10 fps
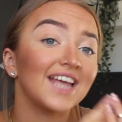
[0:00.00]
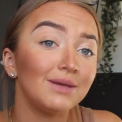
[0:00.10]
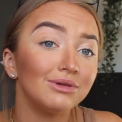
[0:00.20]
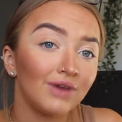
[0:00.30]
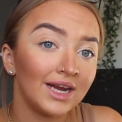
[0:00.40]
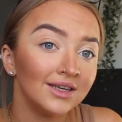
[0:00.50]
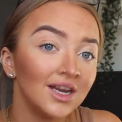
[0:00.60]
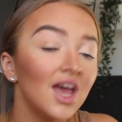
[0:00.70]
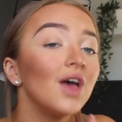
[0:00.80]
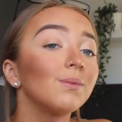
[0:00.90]
assignment
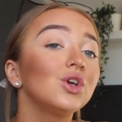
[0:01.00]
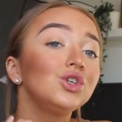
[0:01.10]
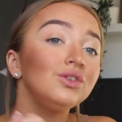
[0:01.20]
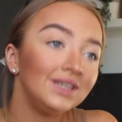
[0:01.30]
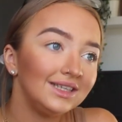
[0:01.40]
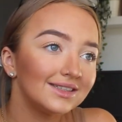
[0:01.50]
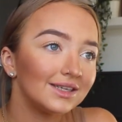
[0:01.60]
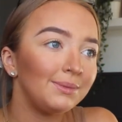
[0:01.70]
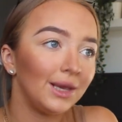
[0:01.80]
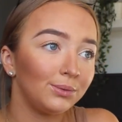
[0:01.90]
writing, because you need
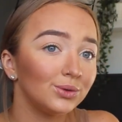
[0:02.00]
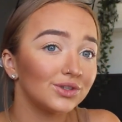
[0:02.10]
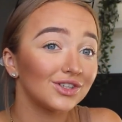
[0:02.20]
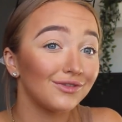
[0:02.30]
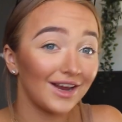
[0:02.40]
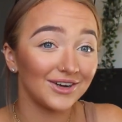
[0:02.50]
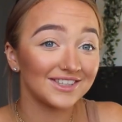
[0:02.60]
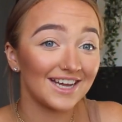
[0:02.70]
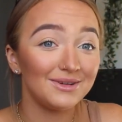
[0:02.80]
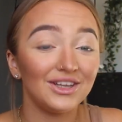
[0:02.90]
to be able to write your
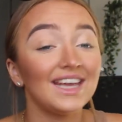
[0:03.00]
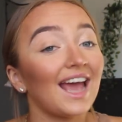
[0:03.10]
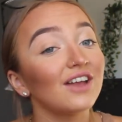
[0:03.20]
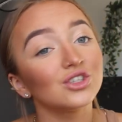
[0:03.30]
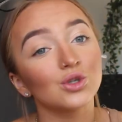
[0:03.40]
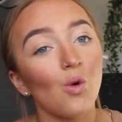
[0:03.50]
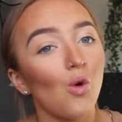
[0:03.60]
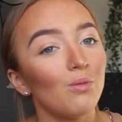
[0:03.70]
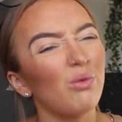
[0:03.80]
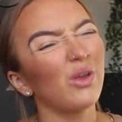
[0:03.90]
assignment. Like, you can't just go
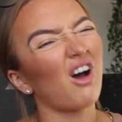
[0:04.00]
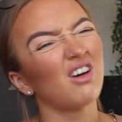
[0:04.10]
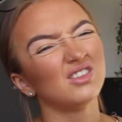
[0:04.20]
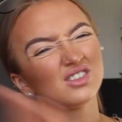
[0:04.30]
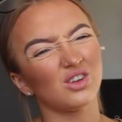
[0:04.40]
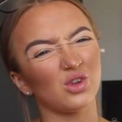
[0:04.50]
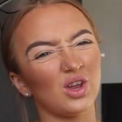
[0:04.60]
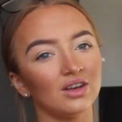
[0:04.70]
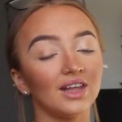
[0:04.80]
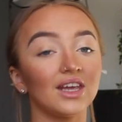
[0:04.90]
home and be like, oh, I'll just not do
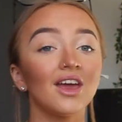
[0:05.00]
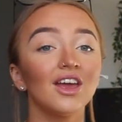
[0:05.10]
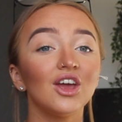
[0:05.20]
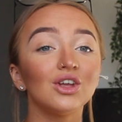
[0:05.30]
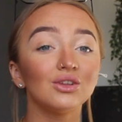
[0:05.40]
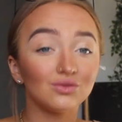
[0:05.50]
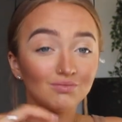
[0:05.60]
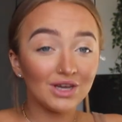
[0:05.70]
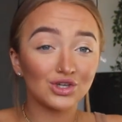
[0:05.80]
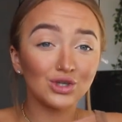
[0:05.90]
it, and like
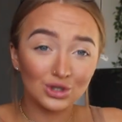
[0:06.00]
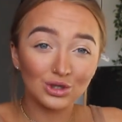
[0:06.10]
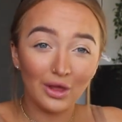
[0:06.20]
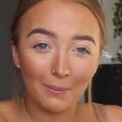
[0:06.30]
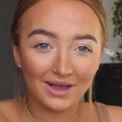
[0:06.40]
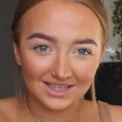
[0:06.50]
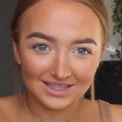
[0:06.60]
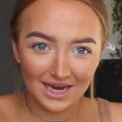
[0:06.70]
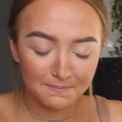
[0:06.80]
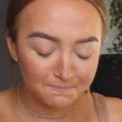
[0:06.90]
make sure you do little bits
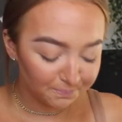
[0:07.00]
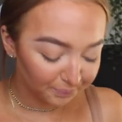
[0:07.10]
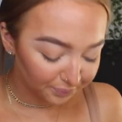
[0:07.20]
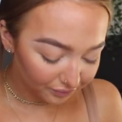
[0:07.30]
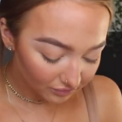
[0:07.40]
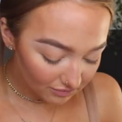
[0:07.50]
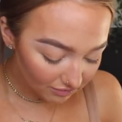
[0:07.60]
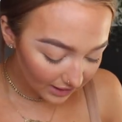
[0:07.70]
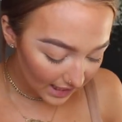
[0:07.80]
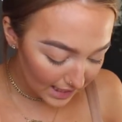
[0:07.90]
at a time.
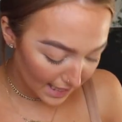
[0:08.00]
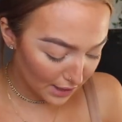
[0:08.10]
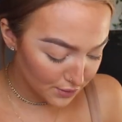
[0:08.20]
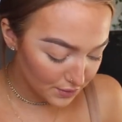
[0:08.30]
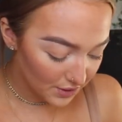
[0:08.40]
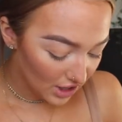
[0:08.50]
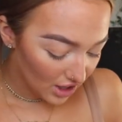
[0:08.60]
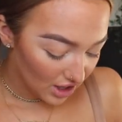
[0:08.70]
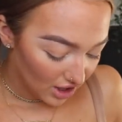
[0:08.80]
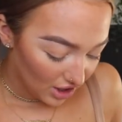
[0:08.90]
Now
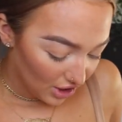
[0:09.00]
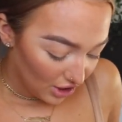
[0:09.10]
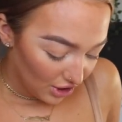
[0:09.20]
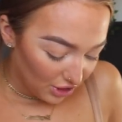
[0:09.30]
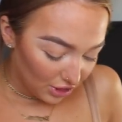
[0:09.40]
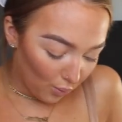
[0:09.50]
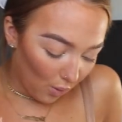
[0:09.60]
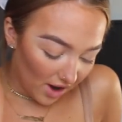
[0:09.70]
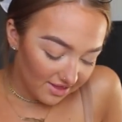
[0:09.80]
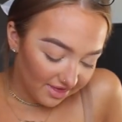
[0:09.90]
the
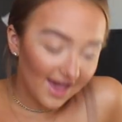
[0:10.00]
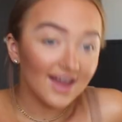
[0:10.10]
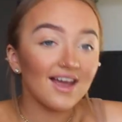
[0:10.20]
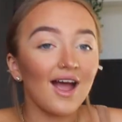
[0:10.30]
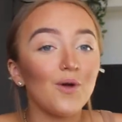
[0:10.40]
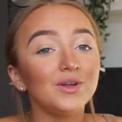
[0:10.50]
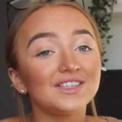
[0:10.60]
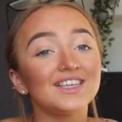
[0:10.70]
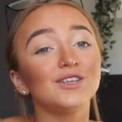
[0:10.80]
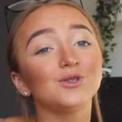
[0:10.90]
one thing I
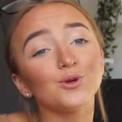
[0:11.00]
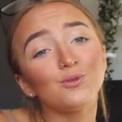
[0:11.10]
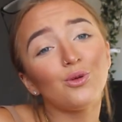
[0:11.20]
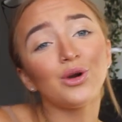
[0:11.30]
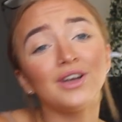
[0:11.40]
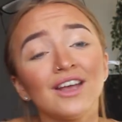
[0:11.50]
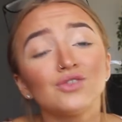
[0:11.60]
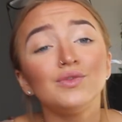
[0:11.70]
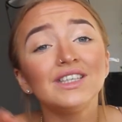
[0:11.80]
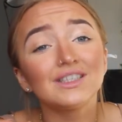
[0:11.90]
would say is so important
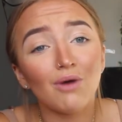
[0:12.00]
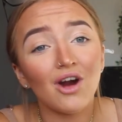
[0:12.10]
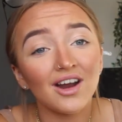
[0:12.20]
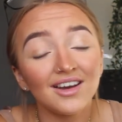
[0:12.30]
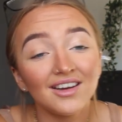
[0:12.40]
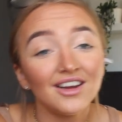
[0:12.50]
is read smart,